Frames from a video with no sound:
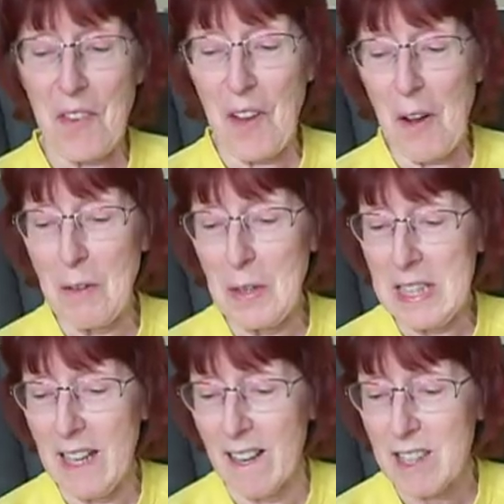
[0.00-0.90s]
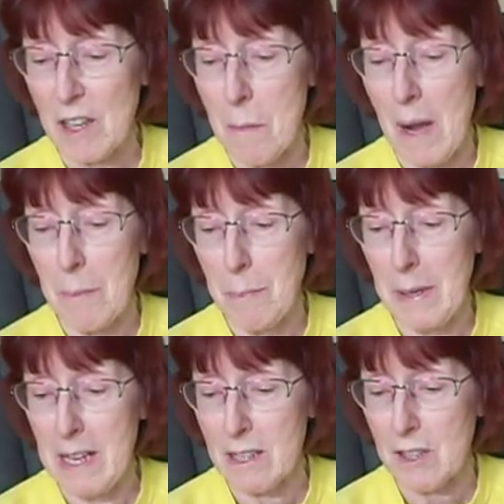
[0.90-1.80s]
So yeah, so my
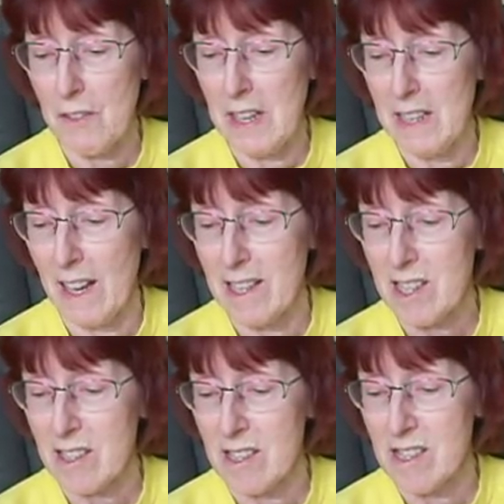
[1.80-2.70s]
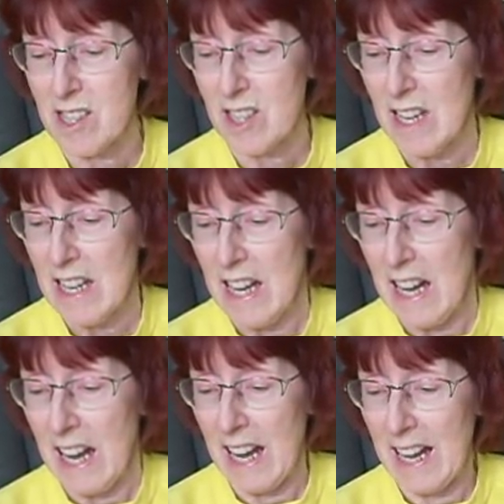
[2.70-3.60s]
PSV licence,
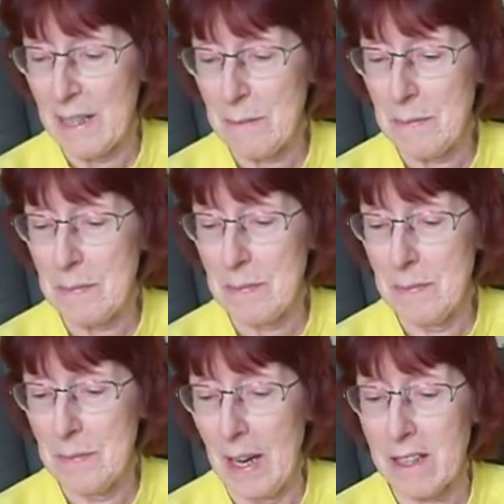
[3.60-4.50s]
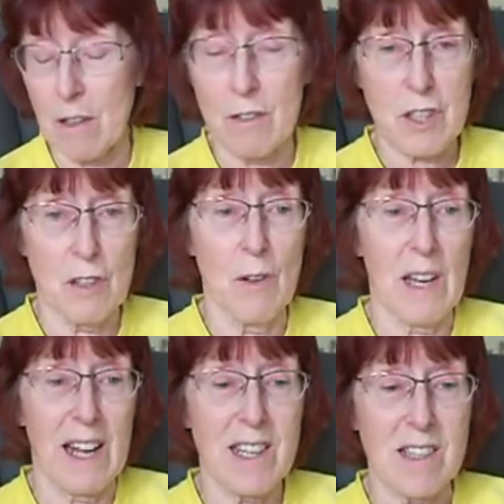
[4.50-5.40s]
I got 2
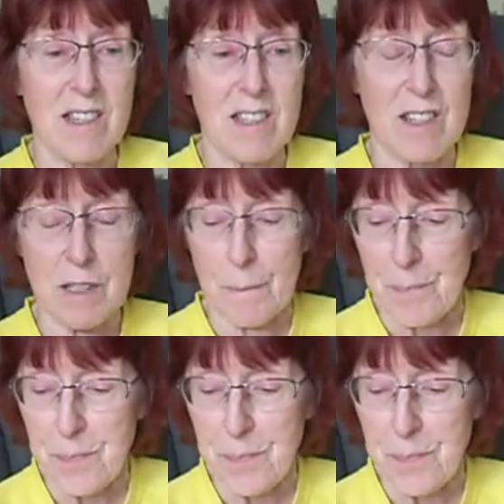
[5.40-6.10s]
licences.